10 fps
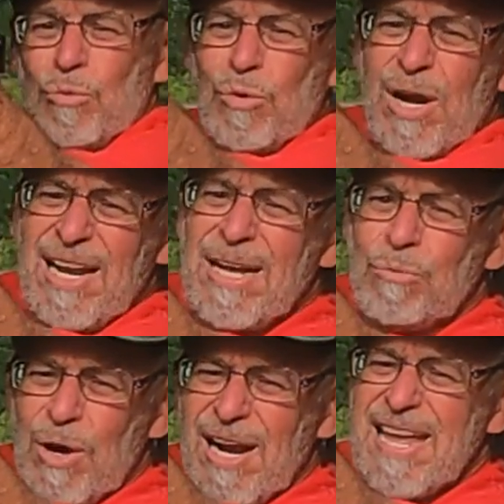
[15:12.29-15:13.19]
it
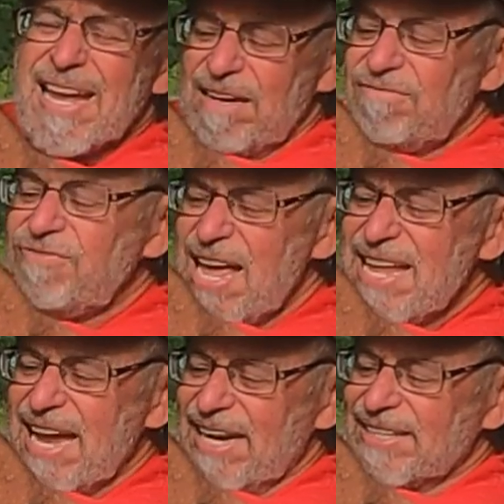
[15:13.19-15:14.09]
really, really
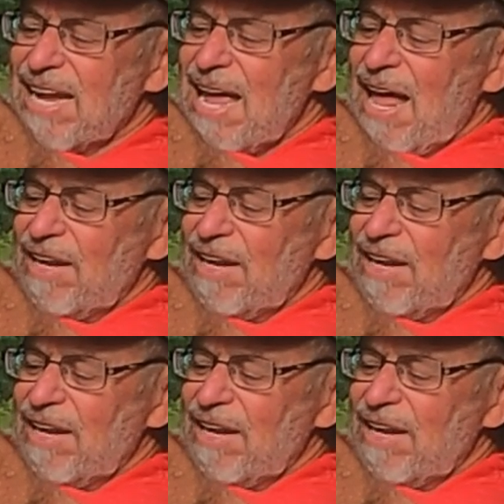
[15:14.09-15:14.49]
convenient